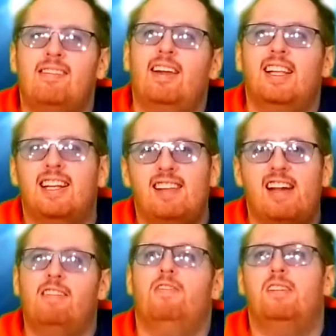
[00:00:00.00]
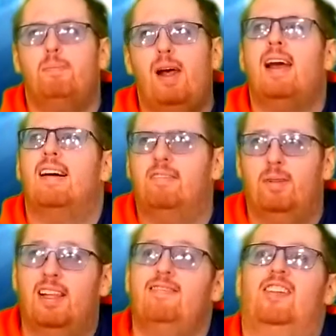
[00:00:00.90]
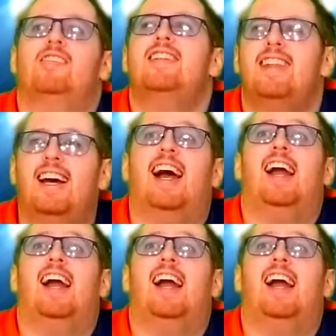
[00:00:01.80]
still in contention for the playoffs, believe it or not.